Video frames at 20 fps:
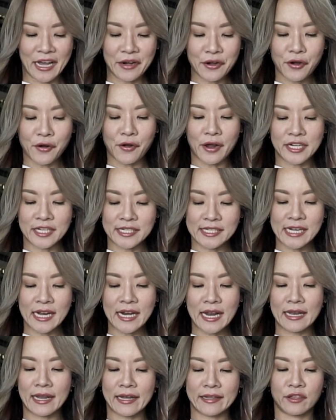I don't know, I just
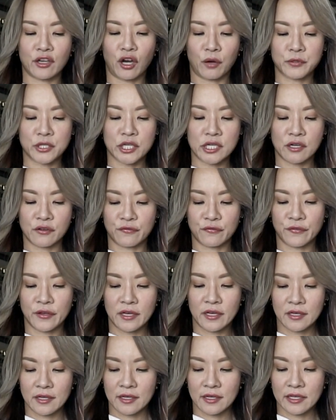kind of like the option of
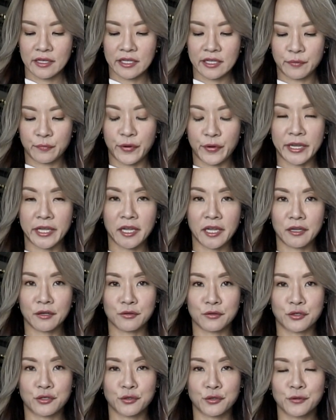it breaking
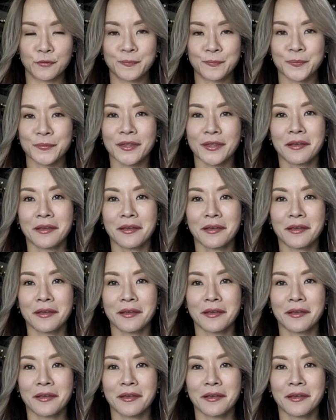into 2.